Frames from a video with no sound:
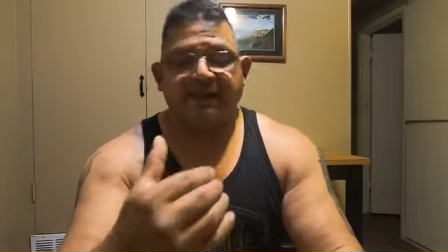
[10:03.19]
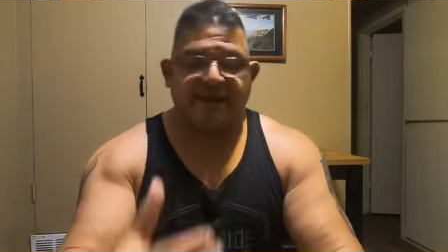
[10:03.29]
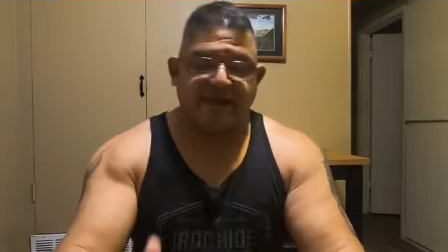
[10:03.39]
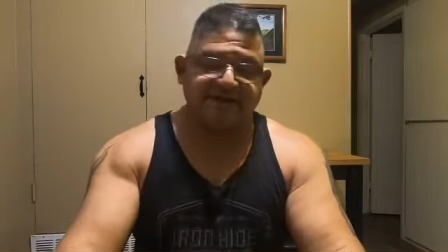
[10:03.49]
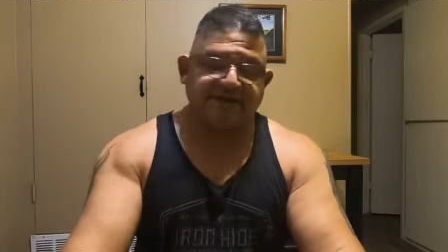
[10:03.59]

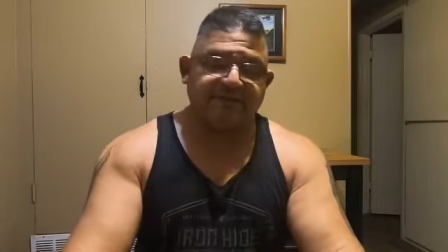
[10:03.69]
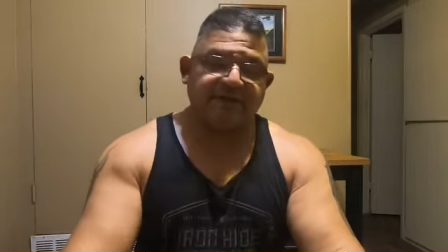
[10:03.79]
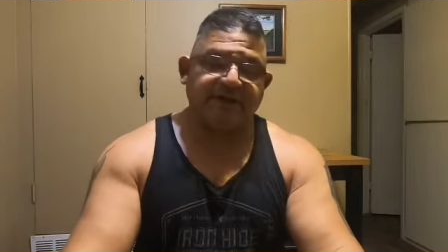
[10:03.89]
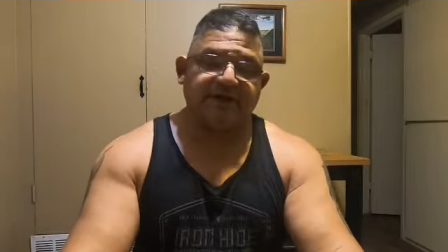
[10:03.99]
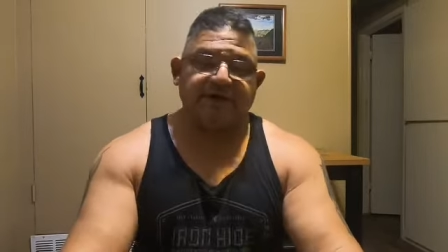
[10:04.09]
as a
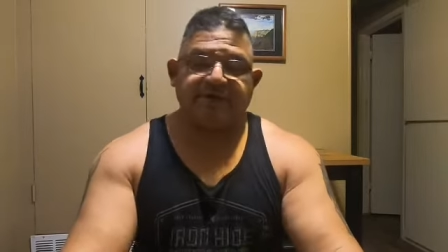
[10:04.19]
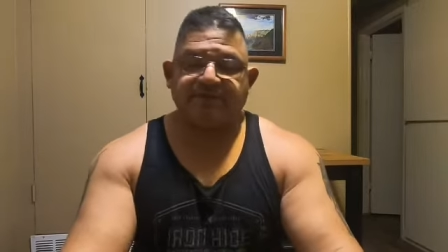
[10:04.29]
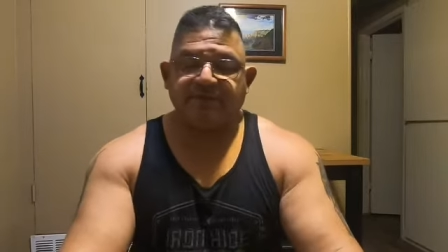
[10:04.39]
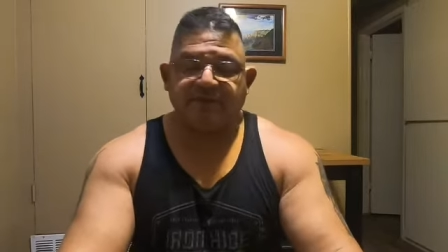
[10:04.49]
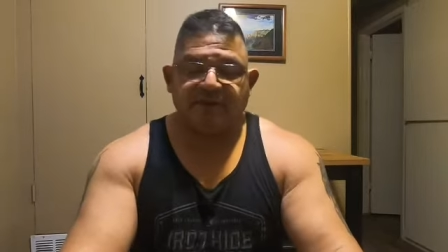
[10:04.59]
player,
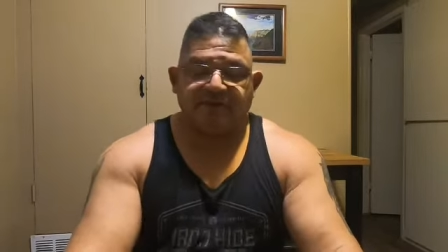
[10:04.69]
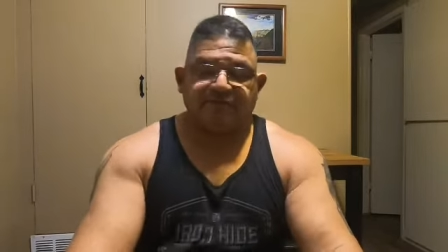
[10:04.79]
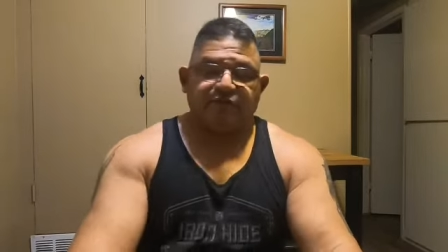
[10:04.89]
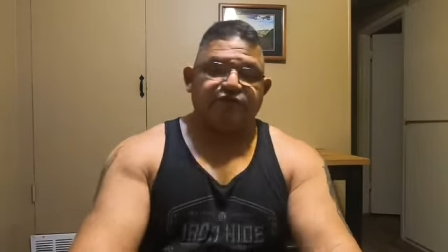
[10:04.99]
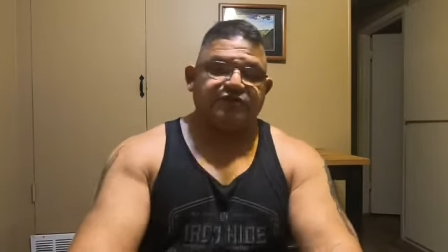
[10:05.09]
if
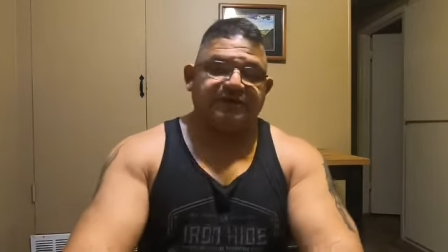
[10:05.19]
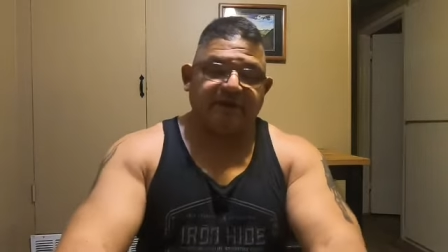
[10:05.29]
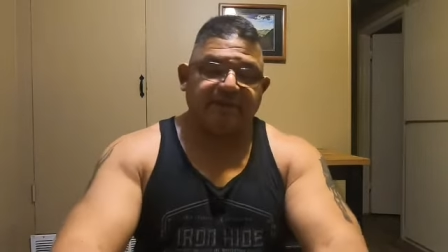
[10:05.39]
you just got